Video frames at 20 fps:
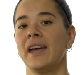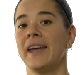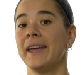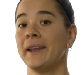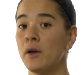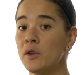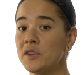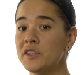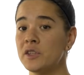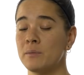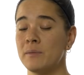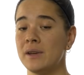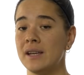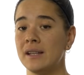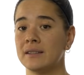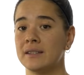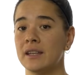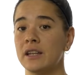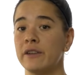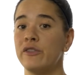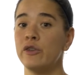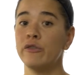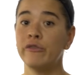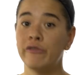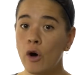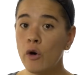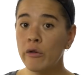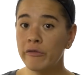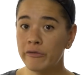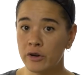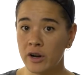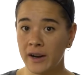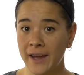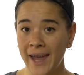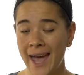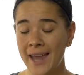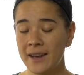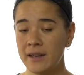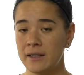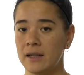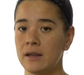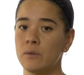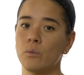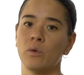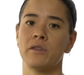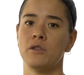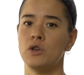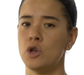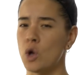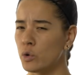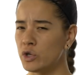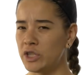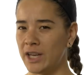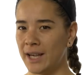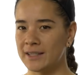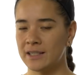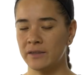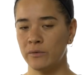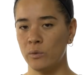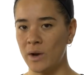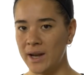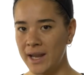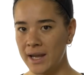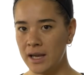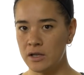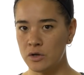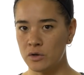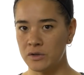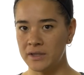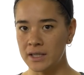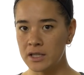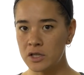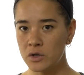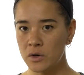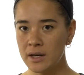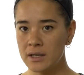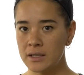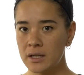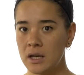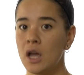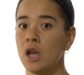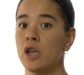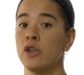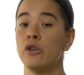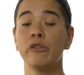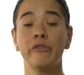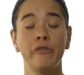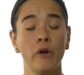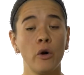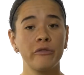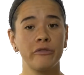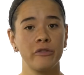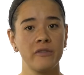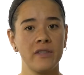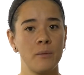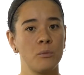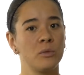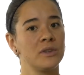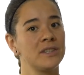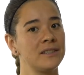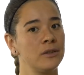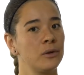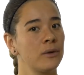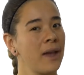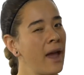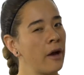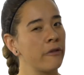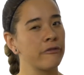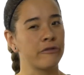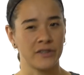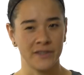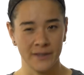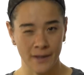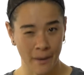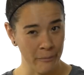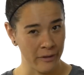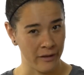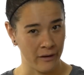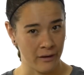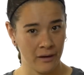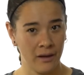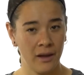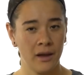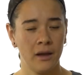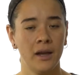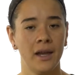It also means that if you vote for a candidate with no chance of winning in your district, your vote for them will still count for something.